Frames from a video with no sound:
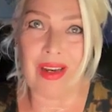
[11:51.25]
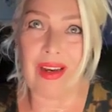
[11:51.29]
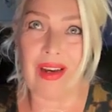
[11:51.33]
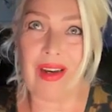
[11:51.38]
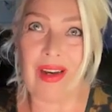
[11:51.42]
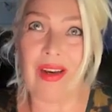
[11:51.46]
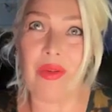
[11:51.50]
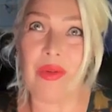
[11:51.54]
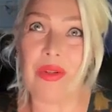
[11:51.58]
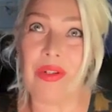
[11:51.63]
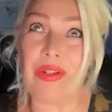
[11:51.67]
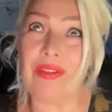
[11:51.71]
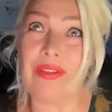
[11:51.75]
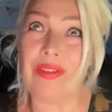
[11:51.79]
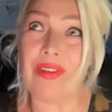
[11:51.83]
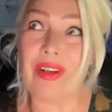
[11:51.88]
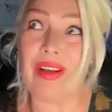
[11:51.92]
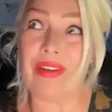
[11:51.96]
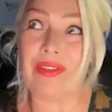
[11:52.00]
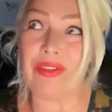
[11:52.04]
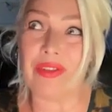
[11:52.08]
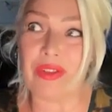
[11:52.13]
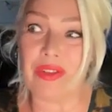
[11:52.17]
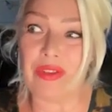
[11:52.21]
I would have
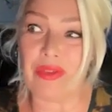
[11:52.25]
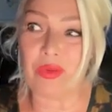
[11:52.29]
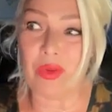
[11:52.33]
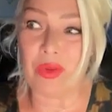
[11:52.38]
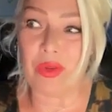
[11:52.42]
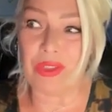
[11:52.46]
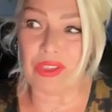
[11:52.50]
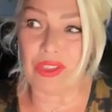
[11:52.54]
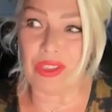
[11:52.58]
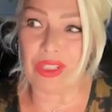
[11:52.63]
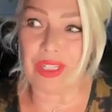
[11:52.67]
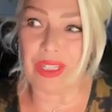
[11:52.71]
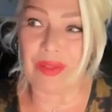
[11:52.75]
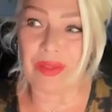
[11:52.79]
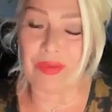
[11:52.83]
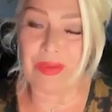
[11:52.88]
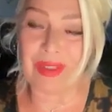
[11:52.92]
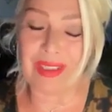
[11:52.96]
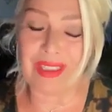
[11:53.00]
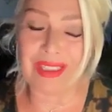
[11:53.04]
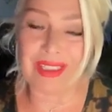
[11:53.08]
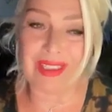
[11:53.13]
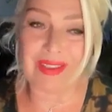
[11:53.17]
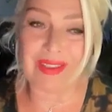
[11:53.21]
loved to have watched him,
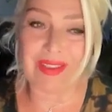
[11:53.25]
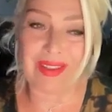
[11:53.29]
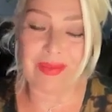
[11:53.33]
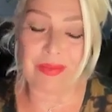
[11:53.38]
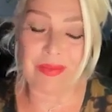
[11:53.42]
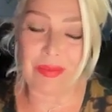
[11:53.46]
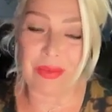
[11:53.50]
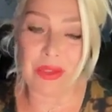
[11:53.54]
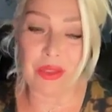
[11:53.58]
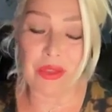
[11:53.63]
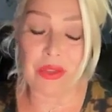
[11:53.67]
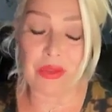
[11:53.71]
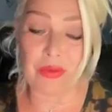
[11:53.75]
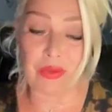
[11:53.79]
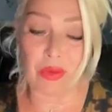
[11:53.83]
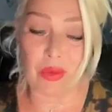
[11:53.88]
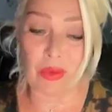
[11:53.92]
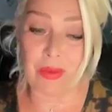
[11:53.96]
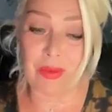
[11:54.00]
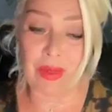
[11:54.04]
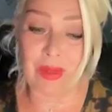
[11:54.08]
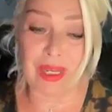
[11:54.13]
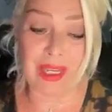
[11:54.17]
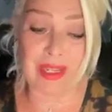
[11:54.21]
that beautiful
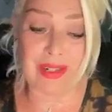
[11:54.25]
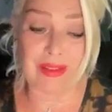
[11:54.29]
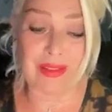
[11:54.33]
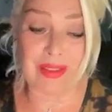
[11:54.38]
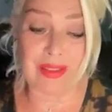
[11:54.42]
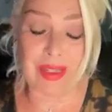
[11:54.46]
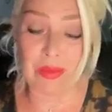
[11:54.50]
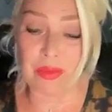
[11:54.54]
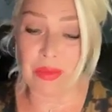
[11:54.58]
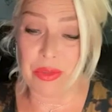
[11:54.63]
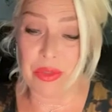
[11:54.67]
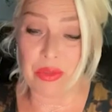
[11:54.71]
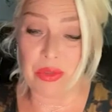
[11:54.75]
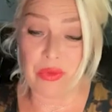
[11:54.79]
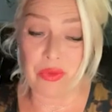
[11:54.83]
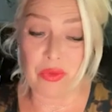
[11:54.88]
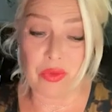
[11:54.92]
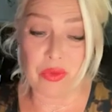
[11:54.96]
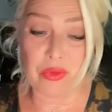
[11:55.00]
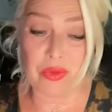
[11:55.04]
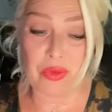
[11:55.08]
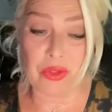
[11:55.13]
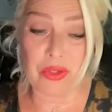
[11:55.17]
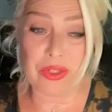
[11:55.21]
man and that
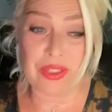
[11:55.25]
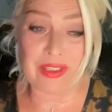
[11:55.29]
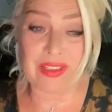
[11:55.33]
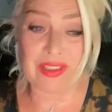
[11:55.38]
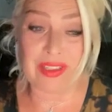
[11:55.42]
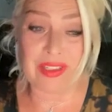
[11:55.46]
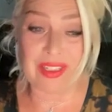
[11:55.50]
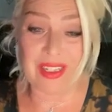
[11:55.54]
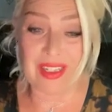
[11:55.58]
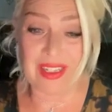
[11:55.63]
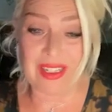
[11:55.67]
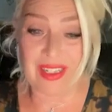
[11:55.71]
beautiful voice,